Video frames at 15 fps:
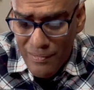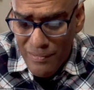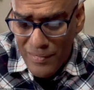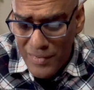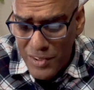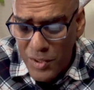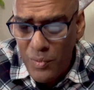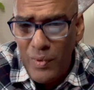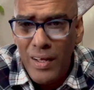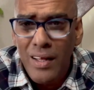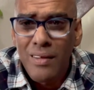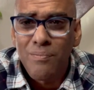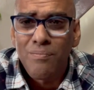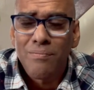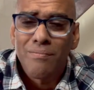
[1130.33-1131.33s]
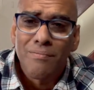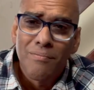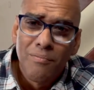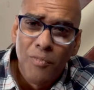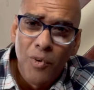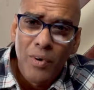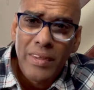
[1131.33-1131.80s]
you will,
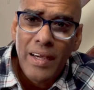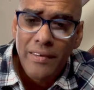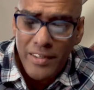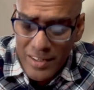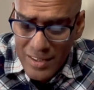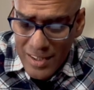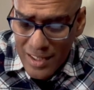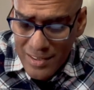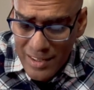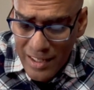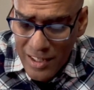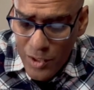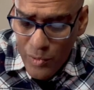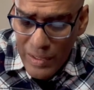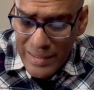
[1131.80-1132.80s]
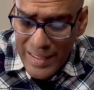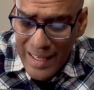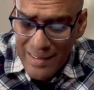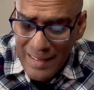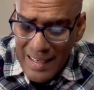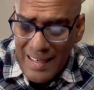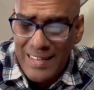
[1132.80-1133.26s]
more than discussing, you will
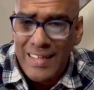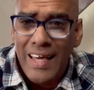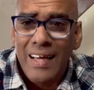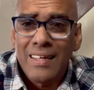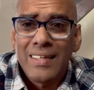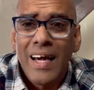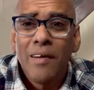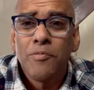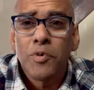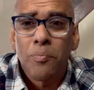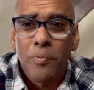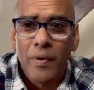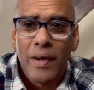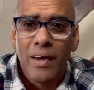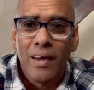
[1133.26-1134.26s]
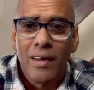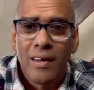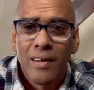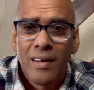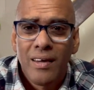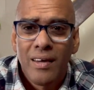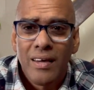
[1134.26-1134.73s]
then take time to pray,
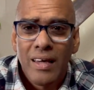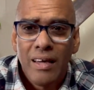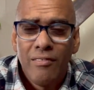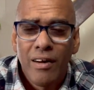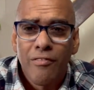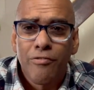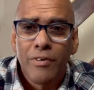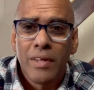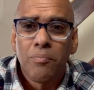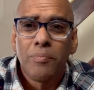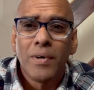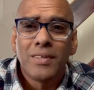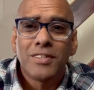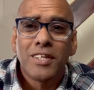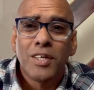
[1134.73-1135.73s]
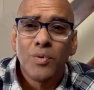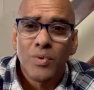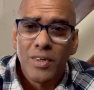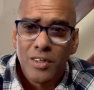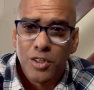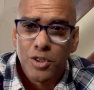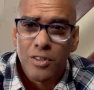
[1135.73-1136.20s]
even for the
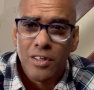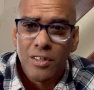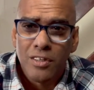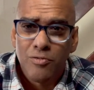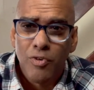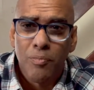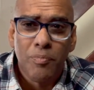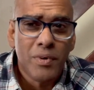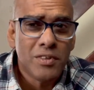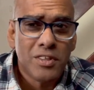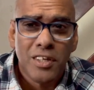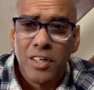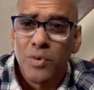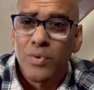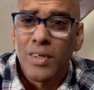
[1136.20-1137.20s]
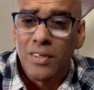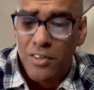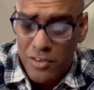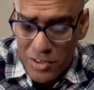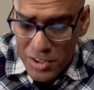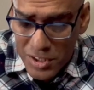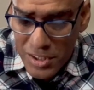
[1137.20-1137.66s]
persecuted church, for persecuted
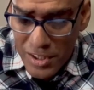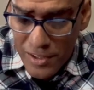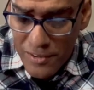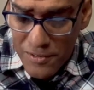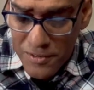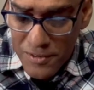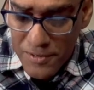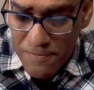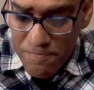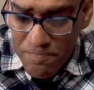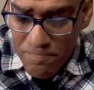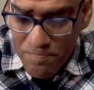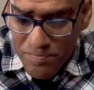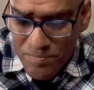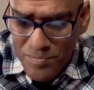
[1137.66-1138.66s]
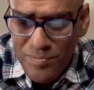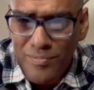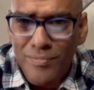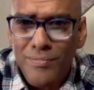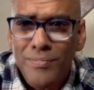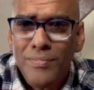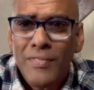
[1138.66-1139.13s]
Christians.
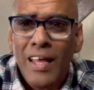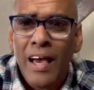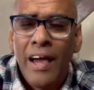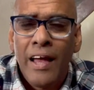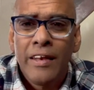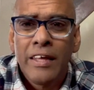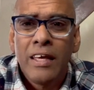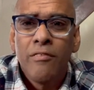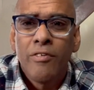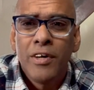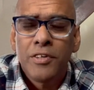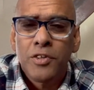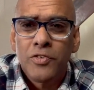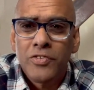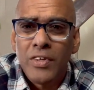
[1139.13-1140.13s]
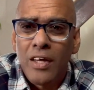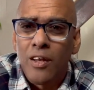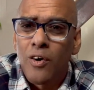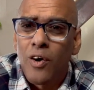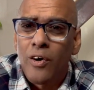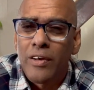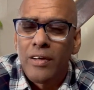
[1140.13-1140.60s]
And even to say,
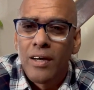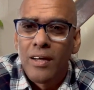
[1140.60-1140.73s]
Lord,